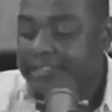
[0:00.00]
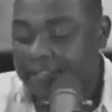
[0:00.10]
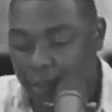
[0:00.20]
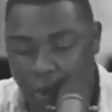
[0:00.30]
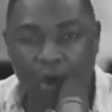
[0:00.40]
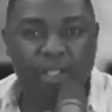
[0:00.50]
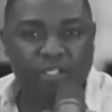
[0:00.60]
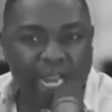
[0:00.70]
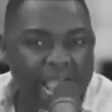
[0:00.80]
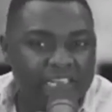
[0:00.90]
Go
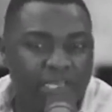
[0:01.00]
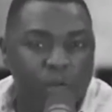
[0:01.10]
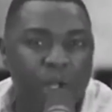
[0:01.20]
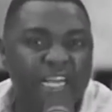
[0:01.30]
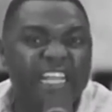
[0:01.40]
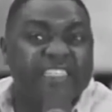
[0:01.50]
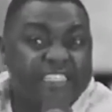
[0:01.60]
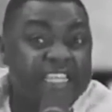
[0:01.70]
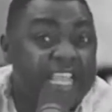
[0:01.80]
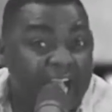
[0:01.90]
into the Aisha Huang, they
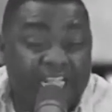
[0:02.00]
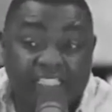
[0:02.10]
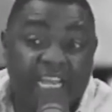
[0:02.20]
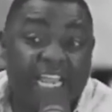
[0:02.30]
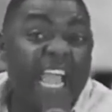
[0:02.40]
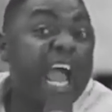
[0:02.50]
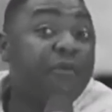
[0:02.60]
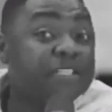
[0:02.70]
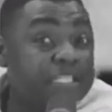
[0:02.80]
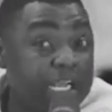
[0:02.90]
see ye and sana ye
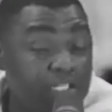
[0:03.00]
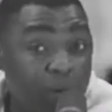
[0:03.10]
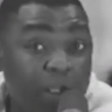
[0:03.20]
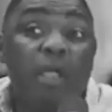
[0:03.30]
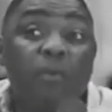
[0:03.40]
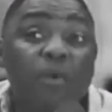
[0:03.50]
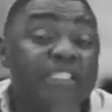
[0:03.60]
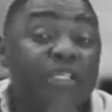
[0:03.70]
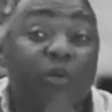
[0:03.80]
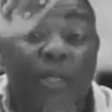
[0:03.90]
arrest Aisha Huang.
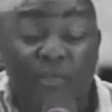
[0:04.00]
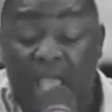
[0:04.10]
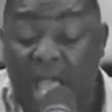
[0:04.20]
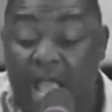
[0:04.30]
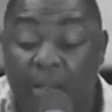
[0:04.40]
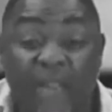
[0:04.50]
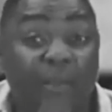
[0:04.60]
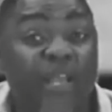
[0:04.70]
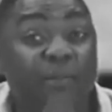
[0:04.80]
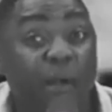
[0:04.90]
Montino baby, me na
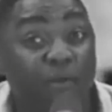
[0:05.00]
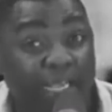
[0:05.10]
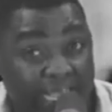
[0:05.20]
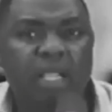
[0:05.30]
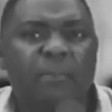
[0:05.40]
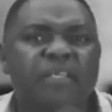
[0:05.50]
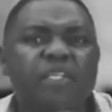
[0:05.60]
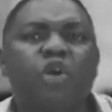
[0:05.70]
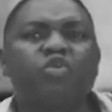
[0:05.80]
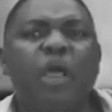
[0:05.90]
me de mamwenne. Me say
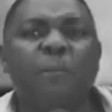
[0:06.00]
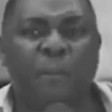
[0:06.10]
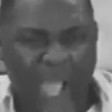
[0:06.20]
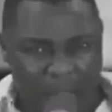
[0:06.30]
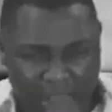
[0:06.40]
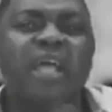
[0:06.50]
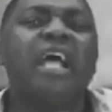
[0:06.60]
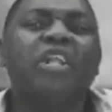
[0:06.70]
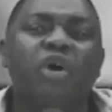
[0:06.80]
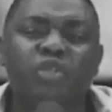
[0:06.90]
do so a bema no.
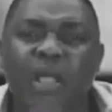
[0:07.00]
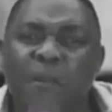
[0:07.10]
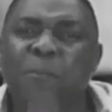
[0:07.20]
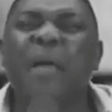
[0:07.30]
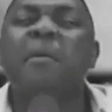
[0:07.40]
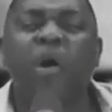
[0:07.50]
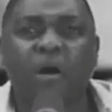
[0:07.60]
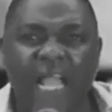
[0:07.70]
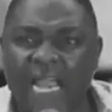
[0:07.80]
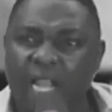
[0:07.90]
Do so a bema
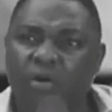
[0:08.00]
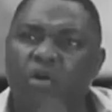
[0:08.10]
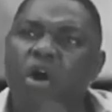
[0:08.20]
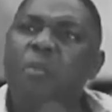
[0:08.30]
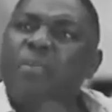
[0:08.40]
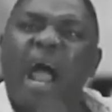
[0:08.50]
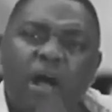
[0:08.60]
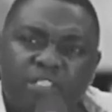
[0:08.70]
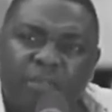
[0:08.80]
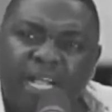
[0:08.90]
or Ghana no. Umbra
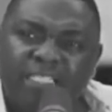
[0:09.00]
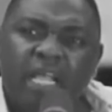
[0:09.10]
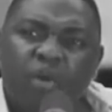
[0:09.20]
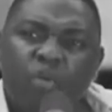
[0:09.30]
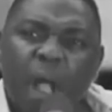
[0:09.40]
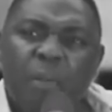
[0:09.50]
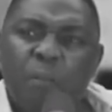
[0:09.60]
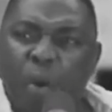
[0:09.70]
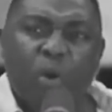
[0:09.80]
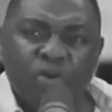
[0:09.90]
out to make us say, wa me
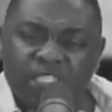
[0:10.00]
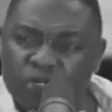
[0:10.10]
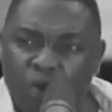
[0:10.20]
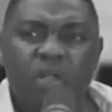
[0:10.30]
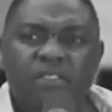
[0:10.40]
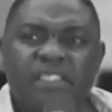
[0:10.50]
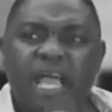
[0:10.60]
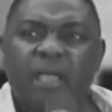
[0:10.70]
bo di wom. Say,